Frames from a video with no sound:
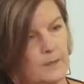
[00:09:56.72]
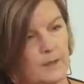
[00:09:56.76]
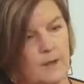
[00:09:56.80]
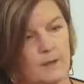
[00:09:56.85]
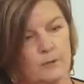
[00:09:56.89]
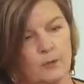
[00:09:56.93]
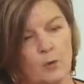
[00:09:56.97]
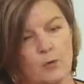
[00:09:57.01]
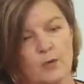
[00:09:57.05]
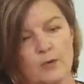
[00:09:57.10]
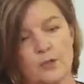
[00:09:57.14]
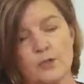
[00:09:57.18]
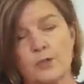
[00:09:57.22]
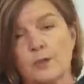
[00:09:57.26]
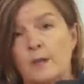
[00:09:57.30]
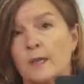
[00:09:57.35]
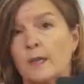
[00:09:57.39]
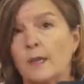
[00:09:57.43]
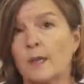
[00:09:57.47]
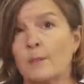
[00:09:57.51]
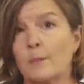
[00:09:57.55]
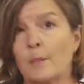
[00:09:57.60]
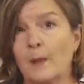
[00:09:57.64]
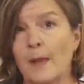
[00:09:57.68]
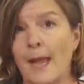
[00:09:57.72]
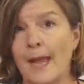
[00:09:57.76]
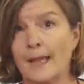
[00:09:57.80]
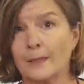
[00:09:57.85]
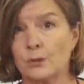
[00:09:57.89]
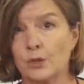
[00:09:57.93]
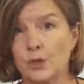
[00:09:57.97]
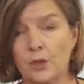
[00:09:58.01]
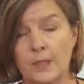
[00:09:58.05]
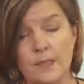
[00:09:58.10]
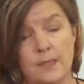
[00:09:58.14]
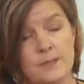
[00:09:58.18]
of course, you could get
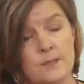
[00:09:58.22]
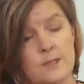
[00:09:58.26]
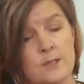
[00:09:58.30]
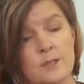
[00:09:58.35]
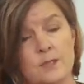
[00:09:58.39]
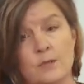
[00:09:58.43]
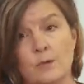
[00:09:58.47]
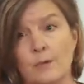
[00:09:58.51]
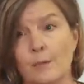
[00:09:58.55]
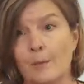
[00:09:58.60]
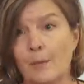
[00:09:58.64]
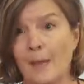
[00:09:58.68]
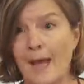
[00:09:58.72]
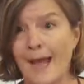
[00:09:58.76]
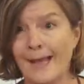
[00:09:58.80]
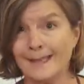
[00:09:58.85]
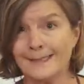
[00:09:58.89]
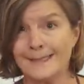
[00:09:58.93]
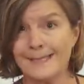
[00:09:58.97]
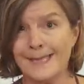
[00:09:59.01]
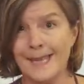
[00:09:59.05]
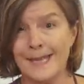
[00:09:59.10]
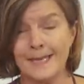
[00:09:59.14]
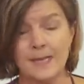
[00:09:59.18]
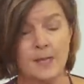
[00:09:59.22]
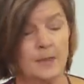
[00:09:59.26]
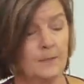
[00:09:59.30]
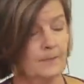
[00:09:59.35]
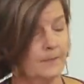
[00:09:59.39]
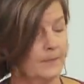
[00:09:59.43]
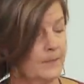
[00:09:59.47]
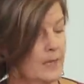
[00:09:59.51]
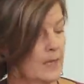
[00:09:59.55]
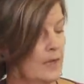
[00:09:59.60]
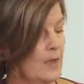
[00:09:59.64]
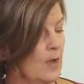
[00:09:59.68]
black jeans and do a black
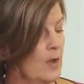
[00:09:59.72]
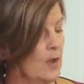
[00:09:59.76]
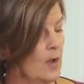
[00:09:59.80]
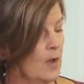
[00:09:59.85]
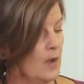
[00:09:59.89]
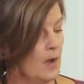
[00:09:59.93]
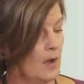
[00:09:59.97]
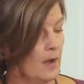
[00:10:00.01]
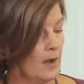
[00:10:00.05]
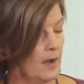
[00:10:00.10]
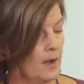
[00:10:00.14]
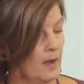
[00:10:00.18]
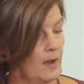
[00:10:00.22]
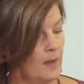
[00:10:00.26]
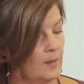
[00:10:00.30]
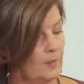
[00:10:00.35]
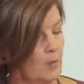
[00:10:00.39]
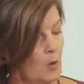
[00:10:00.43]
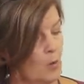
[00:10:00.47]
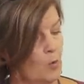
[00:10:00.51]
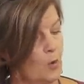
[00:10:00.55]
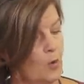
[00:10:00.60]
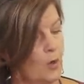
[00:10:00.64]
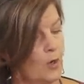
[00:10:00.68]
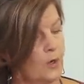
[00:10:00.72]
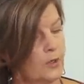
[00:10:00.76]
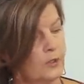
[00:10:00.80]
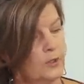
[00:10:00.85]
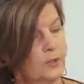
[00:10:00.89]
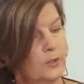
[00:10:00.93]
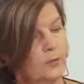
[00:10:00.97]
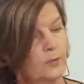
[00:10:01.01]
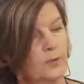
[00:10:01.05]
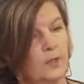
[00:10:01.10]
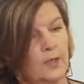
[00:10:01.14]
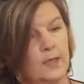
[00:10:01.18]
denim. Um, or
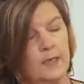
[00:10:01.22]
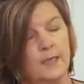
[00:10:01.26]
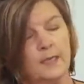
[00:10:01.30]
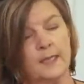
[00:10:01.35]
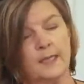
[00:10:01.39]
you could